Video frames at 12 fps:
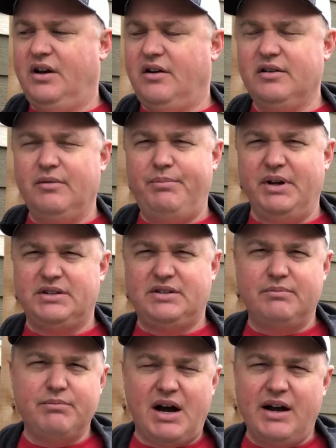all the bits
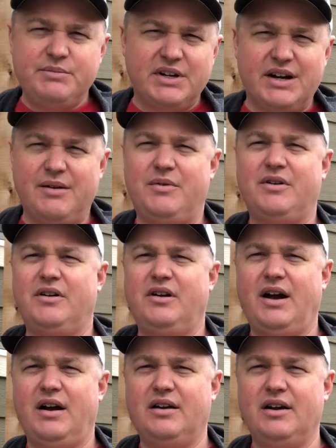and bobs that kind
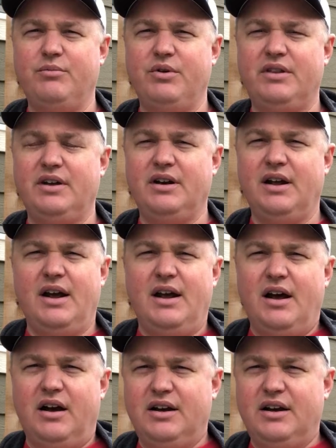of come with it. I'll